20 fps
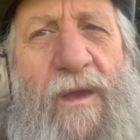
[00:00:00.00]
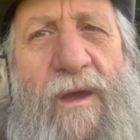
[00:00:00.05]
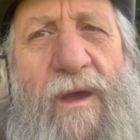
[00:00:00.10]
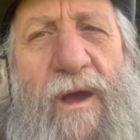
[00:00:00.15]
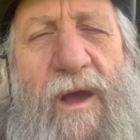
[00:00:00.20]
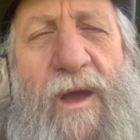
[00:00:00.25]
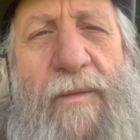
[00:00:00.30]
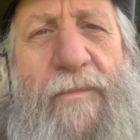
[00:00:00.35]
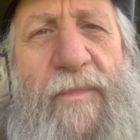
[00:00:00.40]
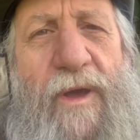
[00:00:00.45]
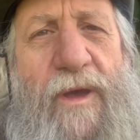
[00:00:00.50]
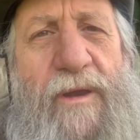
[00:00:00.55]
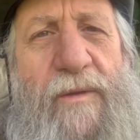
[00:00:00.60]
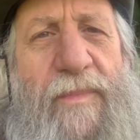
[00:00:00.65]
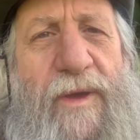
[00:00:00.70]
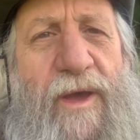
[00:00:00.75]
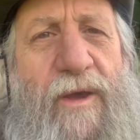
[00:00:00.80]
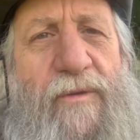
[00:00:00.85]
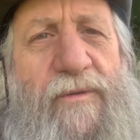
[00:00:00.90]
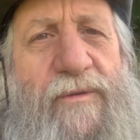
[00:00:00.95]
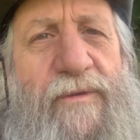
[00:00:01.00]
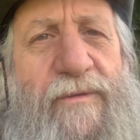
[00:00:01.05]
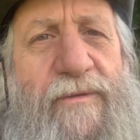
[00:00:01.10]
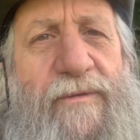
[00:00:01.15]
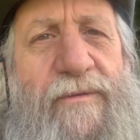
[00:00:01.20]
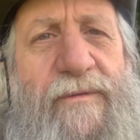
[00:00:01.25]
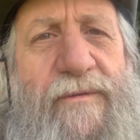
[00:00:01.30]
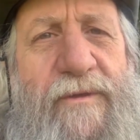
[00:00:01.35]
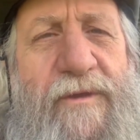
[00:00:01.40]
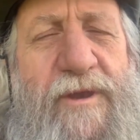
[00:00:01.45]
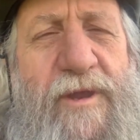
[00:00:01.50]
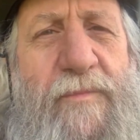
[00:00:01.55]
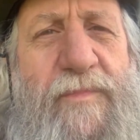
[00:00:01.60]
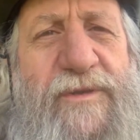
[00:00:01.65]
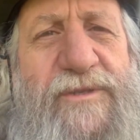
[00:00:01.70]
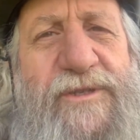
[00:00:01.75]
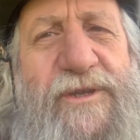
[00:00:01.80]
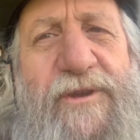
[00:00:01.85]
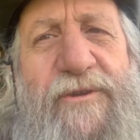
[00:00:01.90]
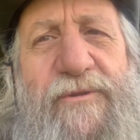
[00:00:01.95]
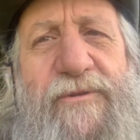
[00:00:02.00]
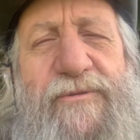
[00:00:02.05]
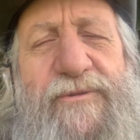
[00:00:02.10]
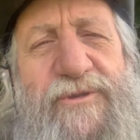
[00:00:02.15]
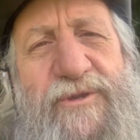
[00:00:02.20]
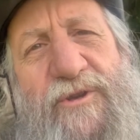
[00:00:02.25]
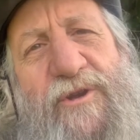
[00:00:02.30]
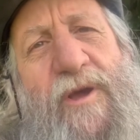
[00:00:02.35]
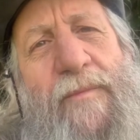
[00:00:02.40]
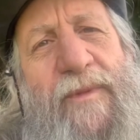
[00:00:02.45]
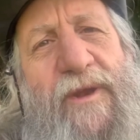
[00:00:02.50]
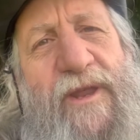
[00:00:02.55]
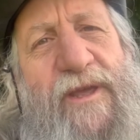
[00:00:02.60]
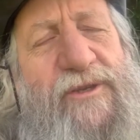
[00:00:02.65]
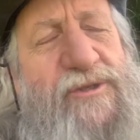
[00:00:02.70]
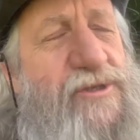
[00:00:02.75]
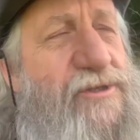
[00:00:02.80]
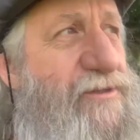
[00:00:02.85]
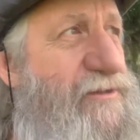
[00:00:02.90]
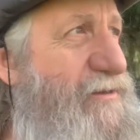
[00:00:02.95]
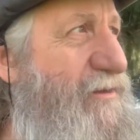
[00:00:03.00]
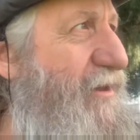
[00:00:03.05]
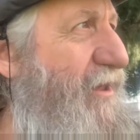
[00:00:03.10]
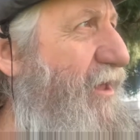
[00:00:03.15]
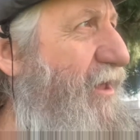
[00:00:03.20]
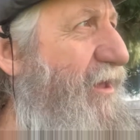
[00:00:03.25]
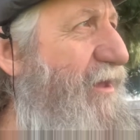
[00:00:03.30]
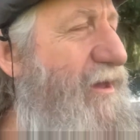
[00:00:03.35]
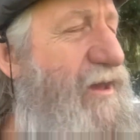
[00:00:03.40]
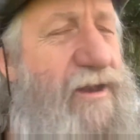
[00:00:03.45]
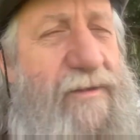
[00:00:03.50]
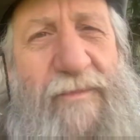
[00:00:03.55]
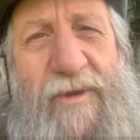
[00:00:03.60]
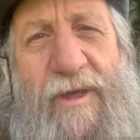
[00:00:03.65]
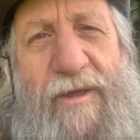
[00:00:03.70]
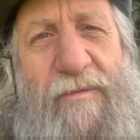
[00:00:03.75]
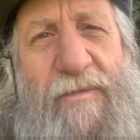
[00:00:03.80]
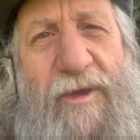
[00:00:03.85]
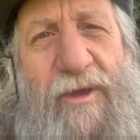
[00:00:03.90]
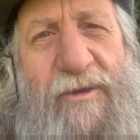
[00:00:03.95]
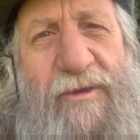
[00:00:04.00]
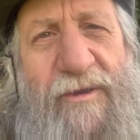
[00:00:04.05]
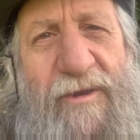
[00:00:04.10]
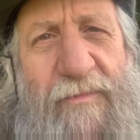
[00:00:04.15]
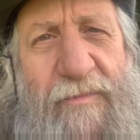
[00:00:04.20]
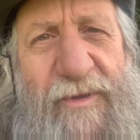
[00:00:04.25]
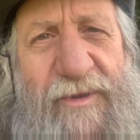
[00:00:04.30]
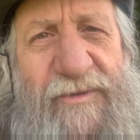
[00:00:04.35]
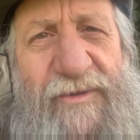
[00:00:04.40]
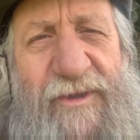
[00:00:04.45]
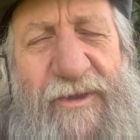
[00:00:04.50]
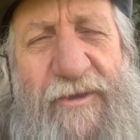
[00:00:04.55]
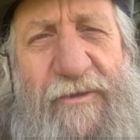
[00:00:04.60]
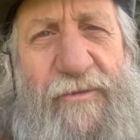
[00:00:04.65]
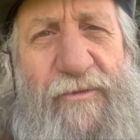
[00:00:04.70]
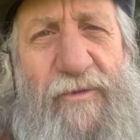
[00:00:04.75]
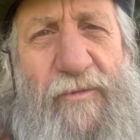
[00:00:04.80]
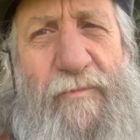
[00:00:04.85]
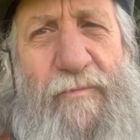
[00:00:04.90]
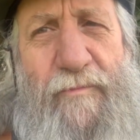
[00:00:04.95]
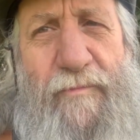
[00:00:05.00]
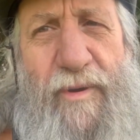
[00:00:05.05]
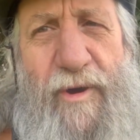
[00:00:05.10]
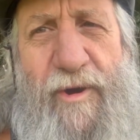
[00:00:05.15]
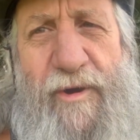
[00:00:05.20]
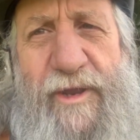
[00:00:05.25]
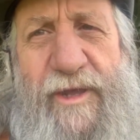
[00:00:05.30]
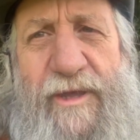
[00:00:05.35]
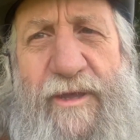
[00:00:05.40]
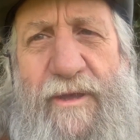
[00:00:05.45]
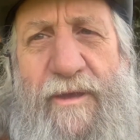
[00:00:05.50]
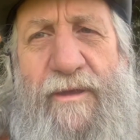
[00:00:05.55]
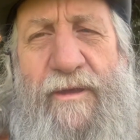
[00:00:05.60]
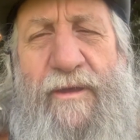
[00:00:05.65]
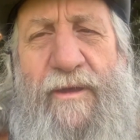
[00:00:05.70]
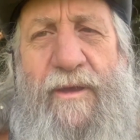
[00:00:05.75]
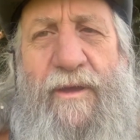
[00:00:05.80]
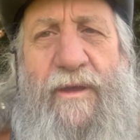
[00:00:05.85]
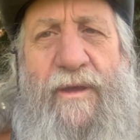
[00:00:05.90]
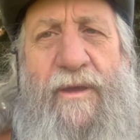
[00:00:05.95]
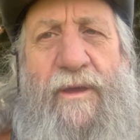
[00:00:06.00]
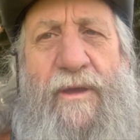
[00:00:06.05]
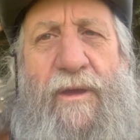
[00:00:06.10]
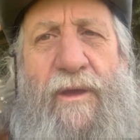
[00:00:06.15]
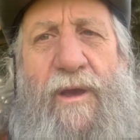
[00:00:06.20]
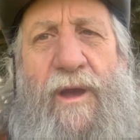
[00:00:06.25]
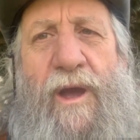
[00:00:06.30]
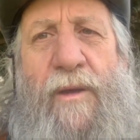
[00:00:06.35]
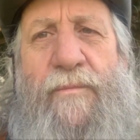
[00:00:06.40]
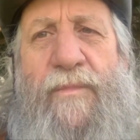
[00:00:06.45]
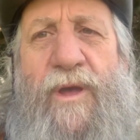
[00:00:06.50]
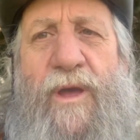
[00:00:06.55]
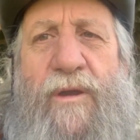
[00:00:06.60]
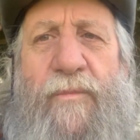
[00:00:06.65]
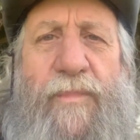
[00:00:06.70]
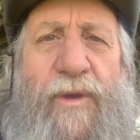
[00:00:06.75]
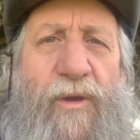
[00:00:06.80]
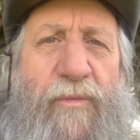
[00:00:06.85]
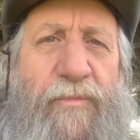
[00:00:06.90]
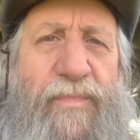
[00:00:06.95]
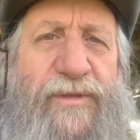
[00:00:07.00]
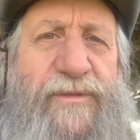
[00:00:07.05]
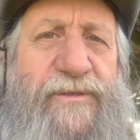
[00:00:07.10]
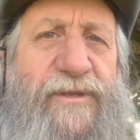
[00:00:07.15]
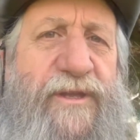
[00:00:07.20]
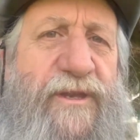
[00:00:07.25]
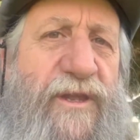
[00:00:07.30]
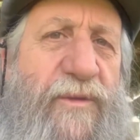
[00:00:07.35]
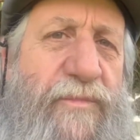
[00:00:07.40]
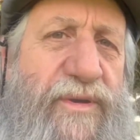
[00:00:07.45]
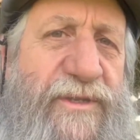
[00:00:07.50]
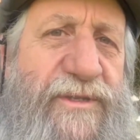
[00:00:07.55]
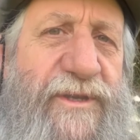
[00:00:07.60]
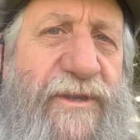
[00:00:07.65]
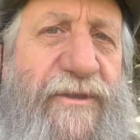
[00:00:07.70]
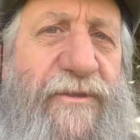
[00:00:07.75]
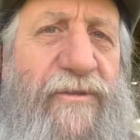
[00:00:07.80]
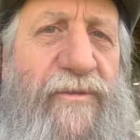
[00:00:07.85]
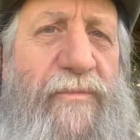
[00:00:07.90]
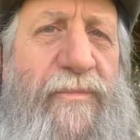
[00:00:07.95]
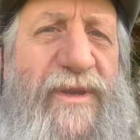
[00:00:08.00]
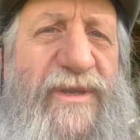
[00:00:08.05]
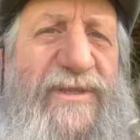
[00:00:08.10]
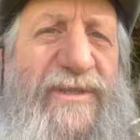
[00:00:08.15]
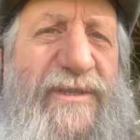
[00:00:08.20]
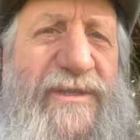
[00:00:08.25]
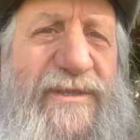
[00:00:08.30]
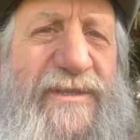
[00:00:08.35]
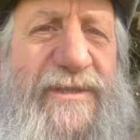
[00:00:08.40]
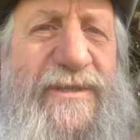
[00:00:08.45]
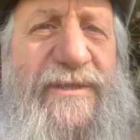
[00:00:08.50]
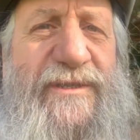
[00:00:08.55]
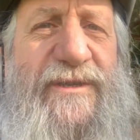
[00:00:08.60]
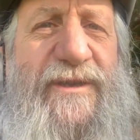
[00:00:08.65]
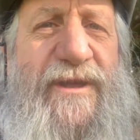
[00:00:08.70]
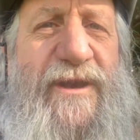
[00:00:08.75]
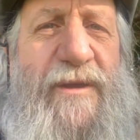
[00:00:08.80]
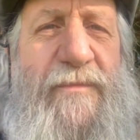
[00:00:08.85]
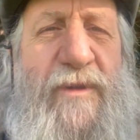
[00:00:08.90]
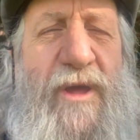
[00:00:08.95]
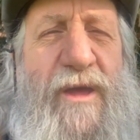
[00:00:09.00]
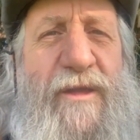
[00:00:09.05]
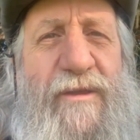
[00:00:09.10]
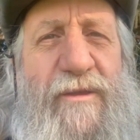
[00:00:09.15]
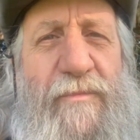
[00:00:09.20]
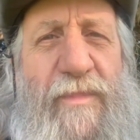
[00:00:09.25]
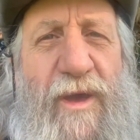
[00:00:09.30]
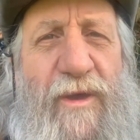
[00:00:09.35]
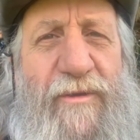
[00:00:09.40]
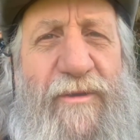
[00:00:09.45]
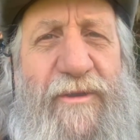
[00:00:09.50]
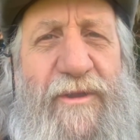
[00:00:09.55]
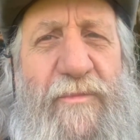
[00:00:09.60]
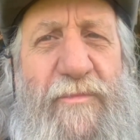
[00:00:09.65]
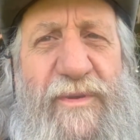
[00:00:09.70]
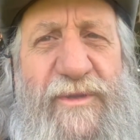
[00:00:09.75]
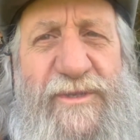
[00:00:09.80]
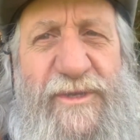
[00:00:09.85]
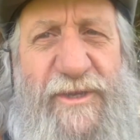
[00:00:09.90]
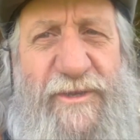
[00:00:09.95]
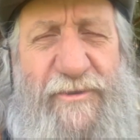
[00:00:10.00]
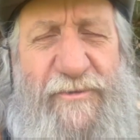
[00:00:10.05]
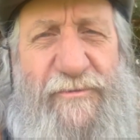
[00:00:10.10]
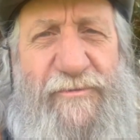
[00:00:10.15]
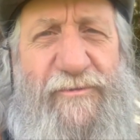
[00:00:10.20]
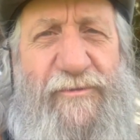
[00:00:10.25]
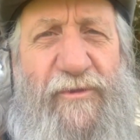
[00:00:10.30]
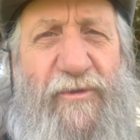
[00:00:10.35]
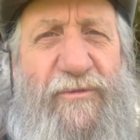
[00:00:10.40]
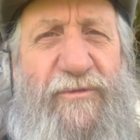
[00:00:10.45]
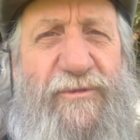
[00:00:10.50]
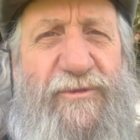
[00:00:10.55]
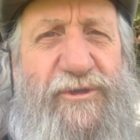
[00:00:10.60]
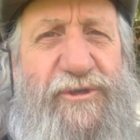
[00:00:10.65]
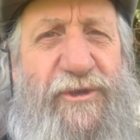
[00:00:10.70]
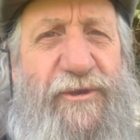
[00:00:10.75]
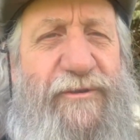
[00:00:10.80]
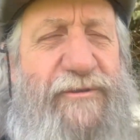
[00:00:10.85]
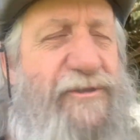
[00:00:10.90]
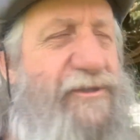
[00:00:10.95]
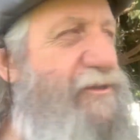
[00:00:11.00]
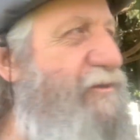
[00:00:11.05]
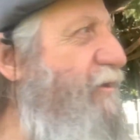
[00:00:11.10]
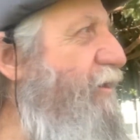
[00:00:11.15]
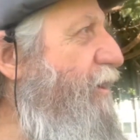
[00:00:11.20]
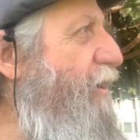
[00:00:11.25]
I'm not about any particular denomination, and I'm not about any particular party. I'm not about any particular business, and I'm not about any particular local church.